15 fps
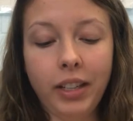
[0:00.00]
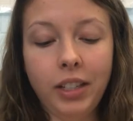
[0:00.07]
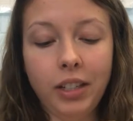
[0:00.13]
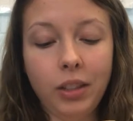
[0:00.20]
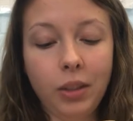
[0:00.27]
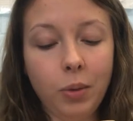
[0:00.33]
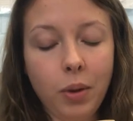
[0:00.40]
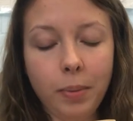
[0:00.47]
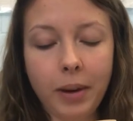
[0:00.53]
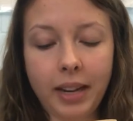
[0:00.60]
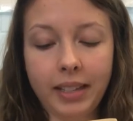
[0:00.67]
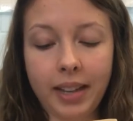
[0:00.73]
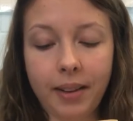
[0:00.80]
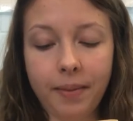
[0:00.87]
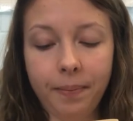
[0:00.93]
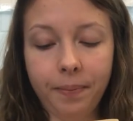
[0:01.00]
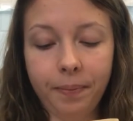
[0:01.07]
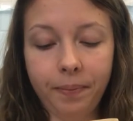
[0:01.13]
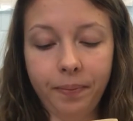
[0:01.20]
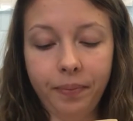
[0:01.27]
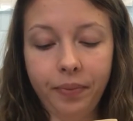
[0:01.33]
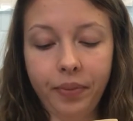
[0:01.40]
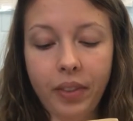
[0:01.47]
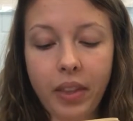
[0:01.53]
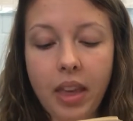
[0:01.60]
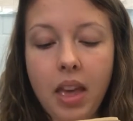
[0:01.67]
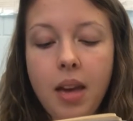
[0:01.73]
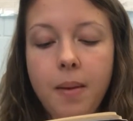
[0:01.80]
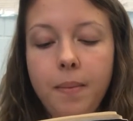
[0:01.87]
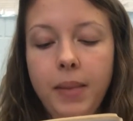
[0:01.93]
to school present.
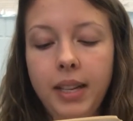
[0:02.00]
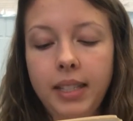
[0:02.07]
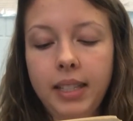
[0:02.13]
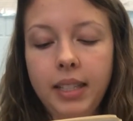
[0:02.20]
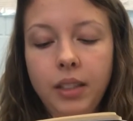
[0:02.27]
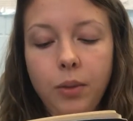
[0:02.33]
Mrs.